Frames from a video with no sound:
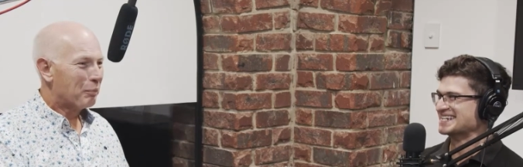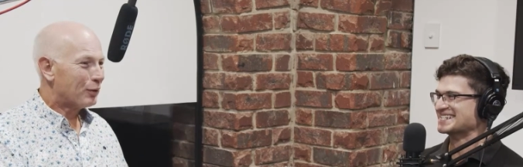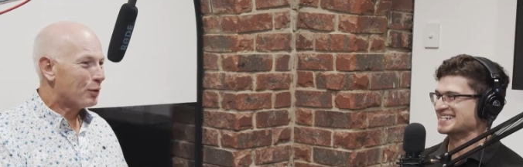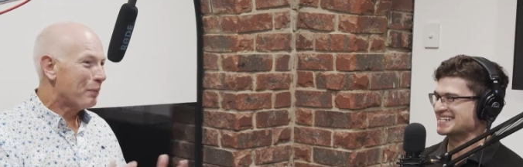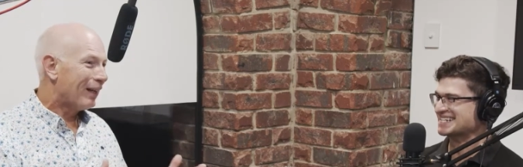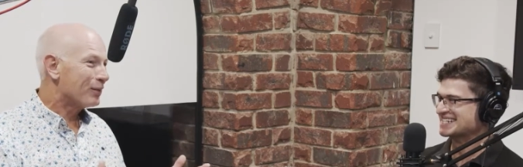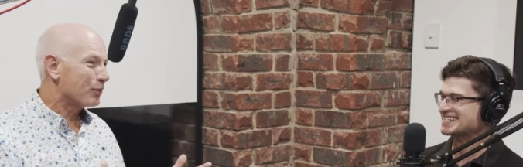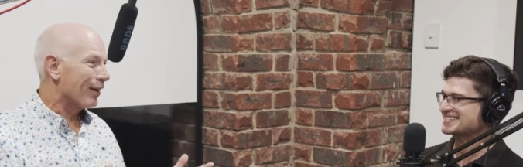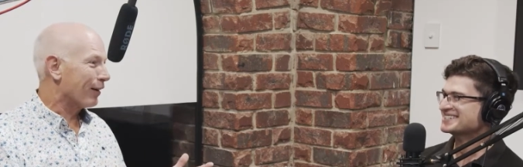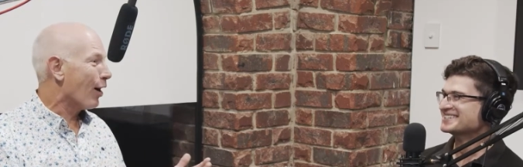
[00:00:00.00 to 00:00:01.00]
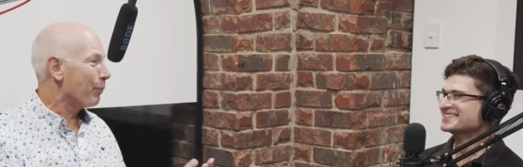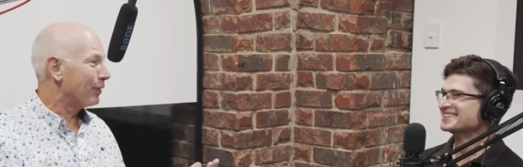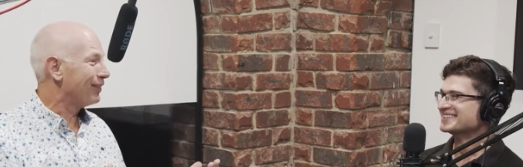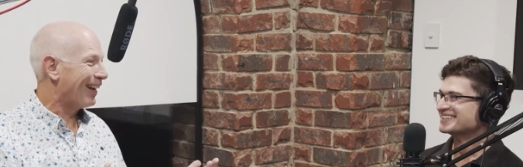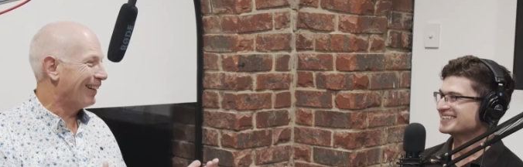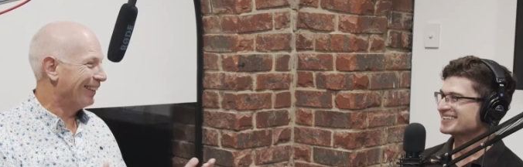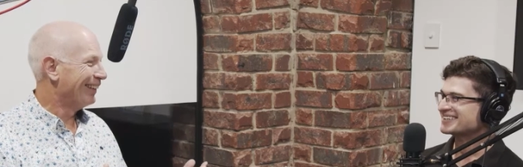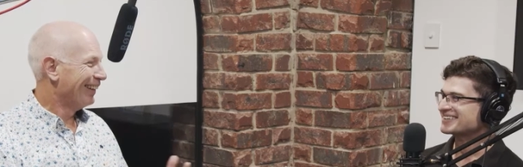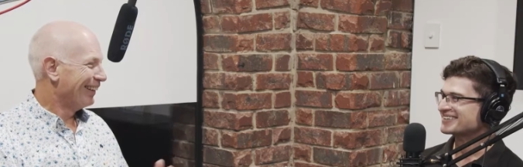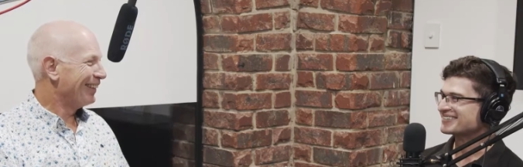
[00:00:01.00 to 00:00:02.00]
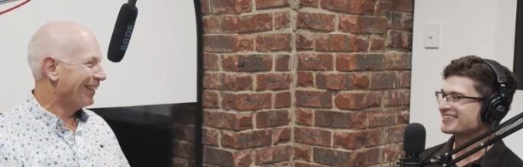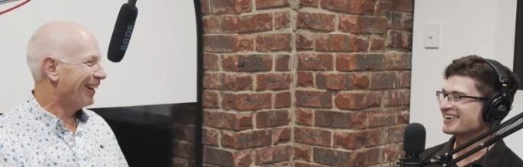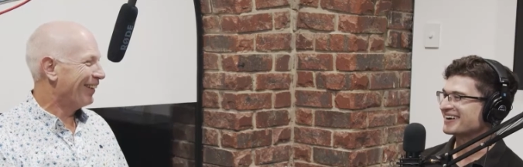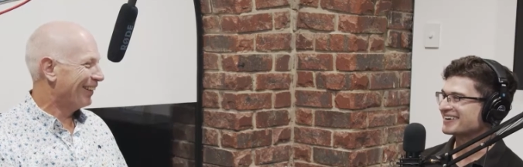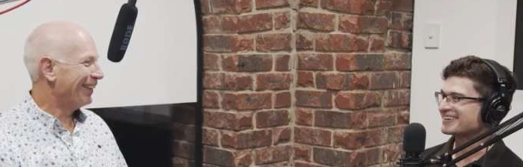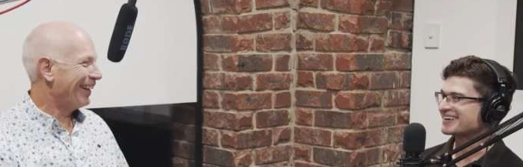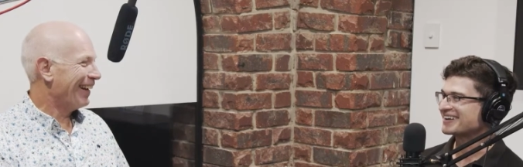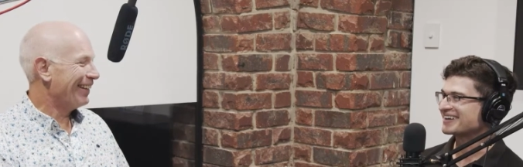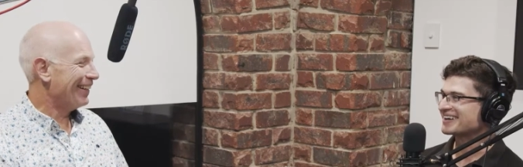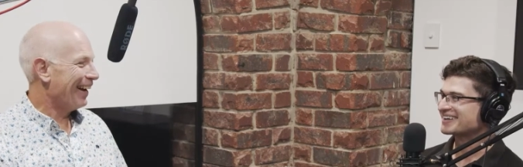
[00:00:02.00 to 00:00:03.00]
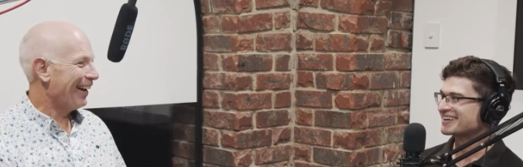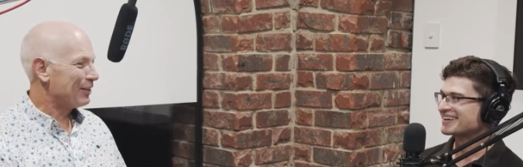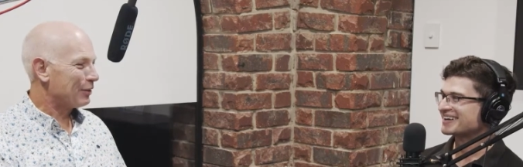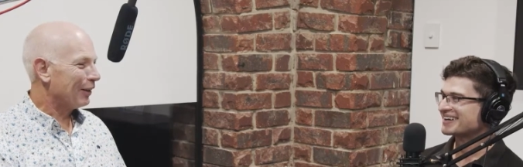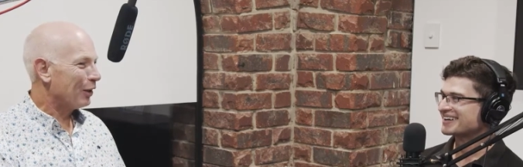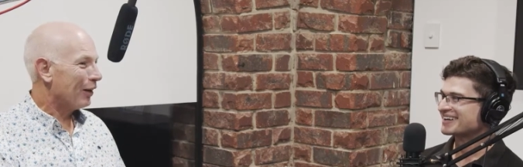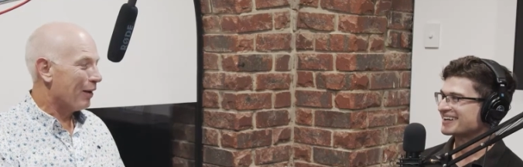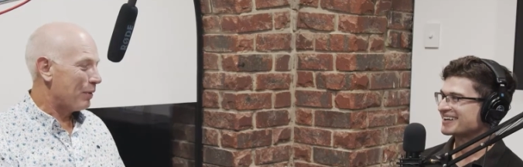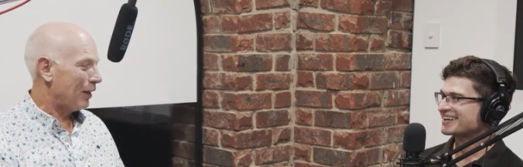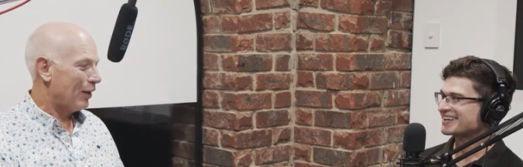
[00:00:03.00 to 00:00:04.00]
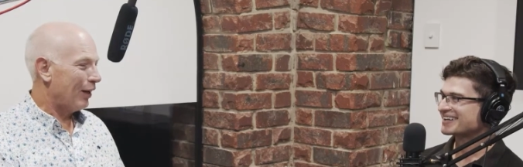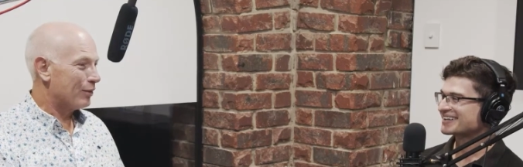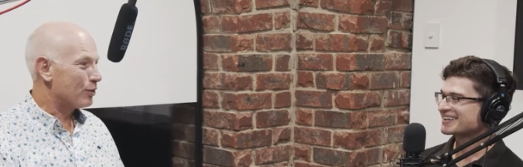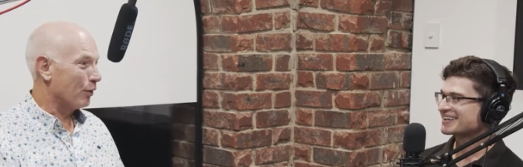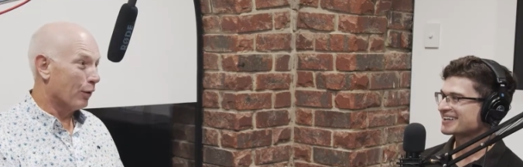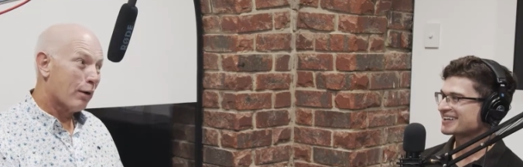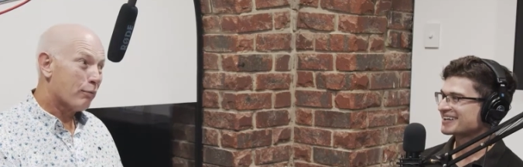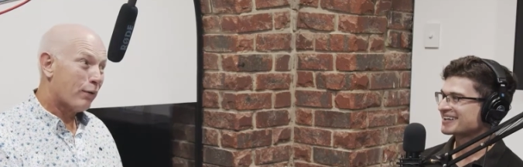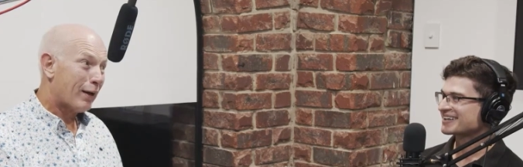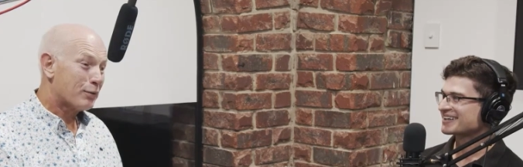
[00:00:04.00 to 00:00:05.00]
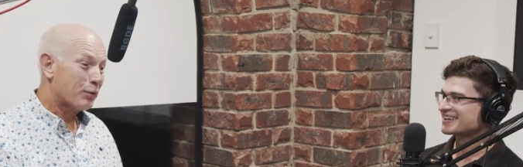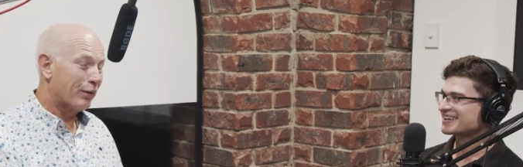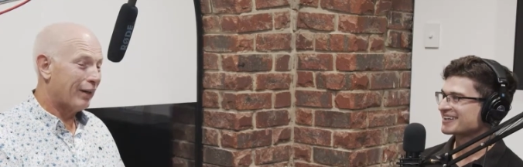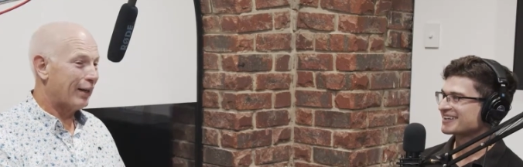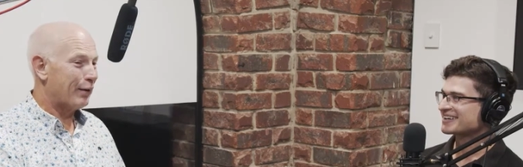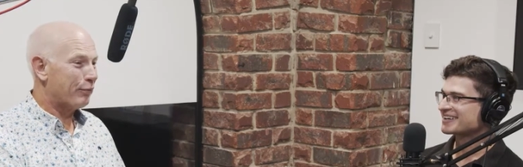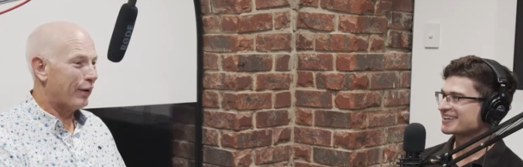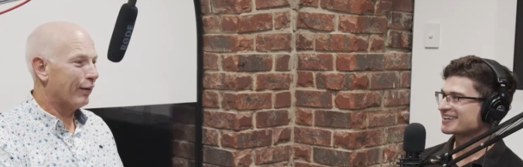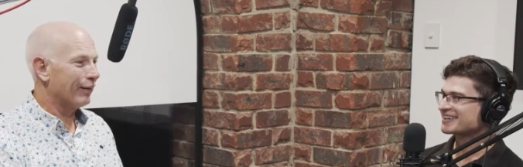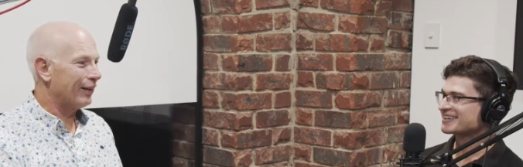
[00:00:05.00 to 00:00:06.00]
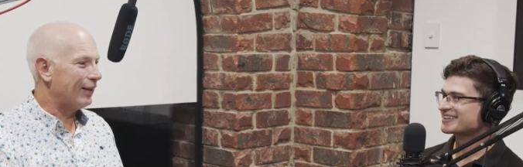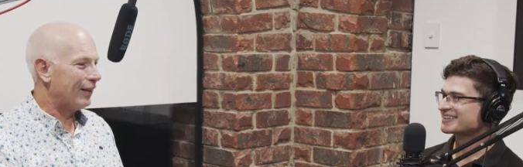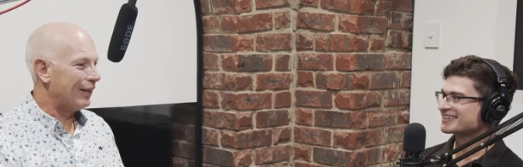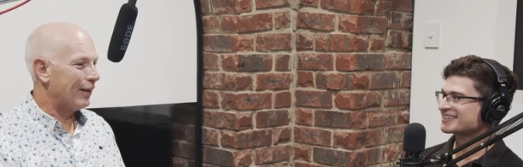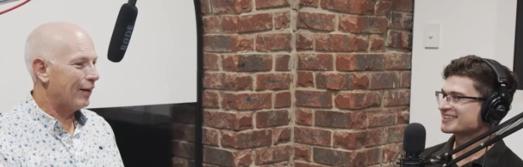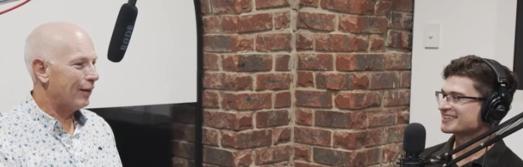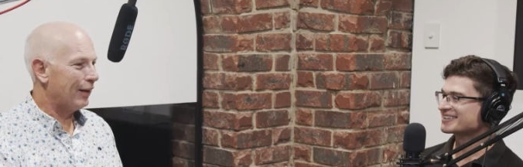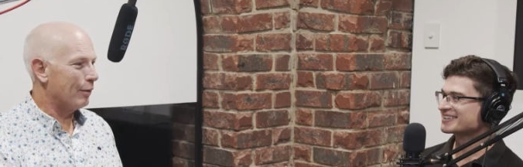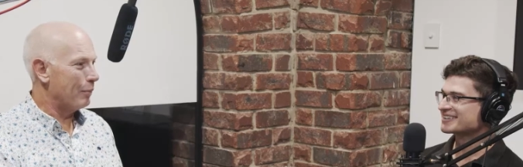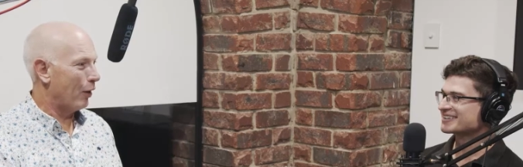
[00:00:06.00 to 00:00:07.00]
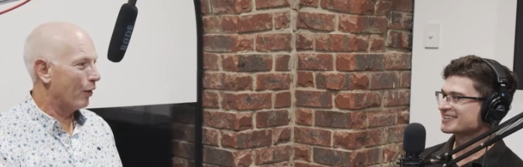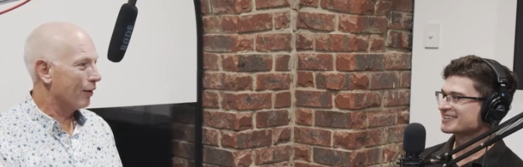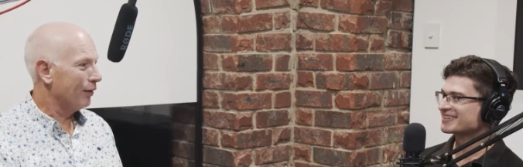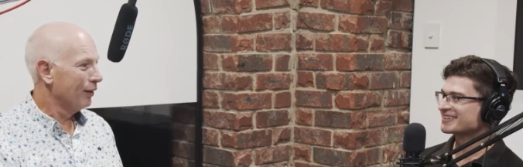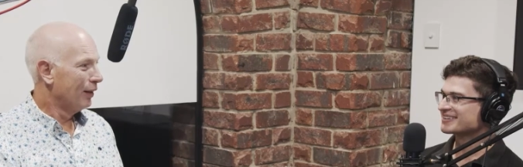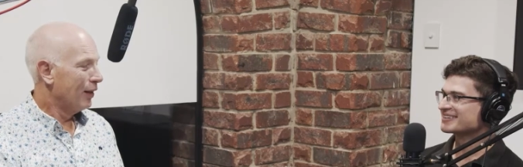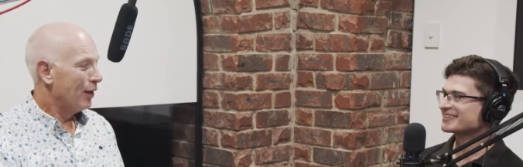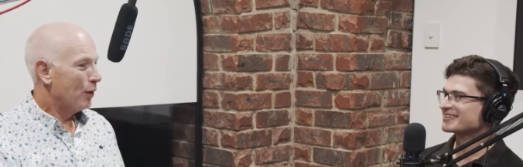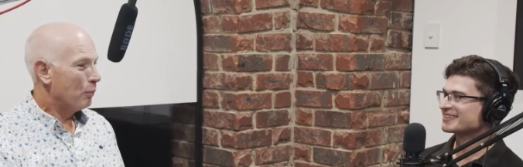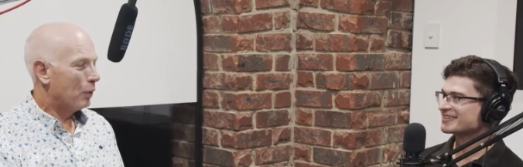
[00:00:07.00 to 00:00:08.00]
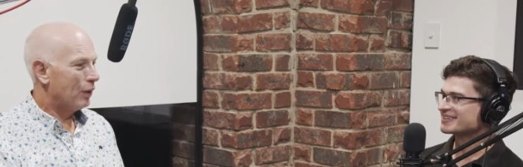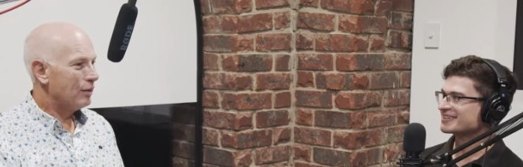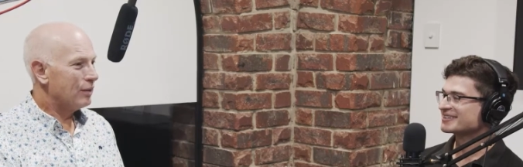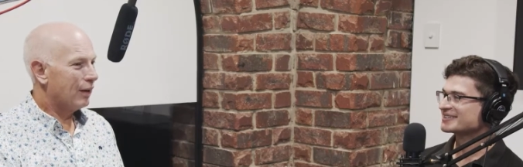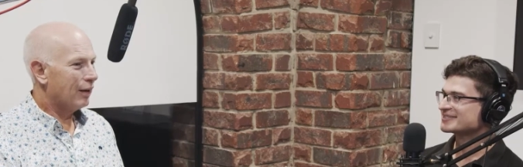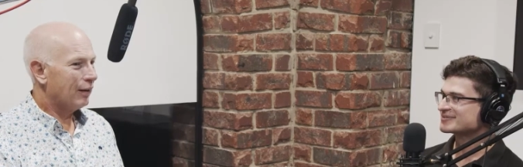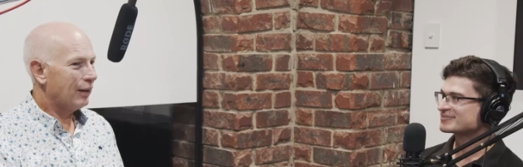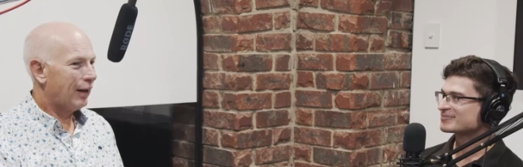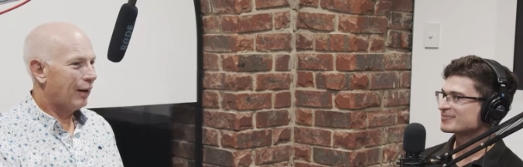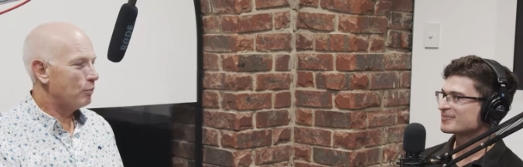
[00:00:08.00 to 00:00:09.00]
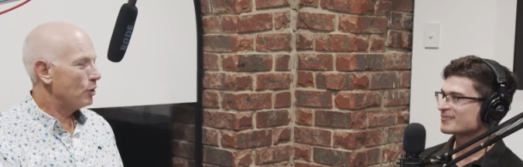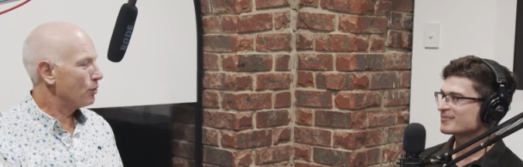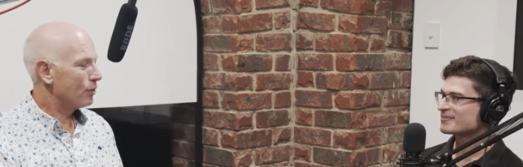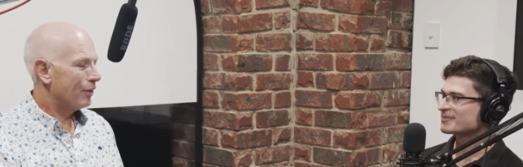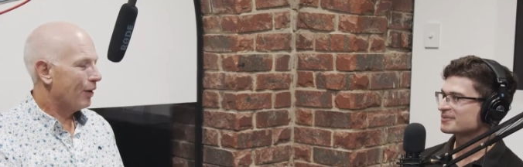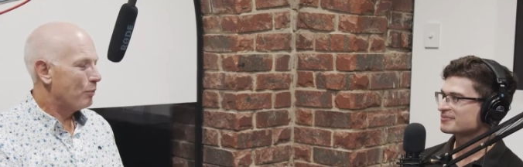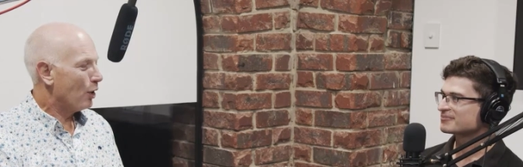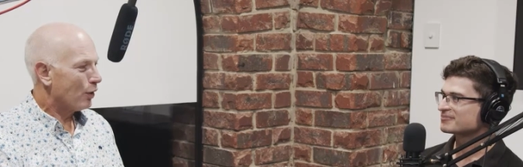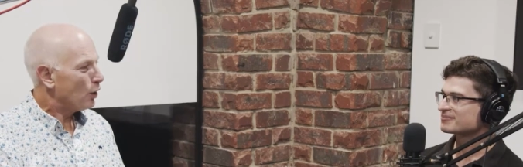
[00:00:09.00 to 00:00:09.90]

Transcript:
Speaker 1: but to me, it's like hot potato. You right? Know? Yeah. And yeah. Uh, it's a little. I mean, it's a lot faster in NFL in the uh, in America, but uh, yeah, I'm just I'm not a